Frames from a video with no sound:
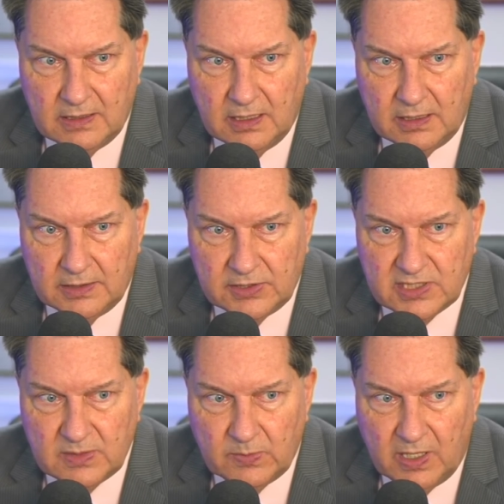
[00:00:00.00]
uh,
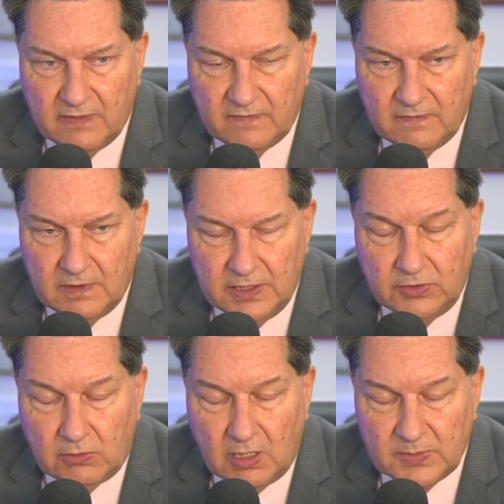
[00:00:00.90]
just above in
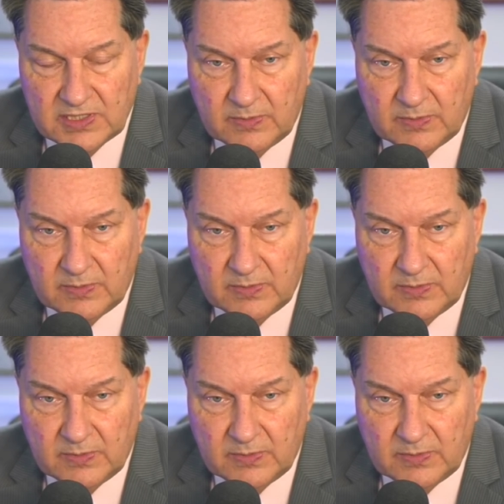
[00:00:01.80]
your arm,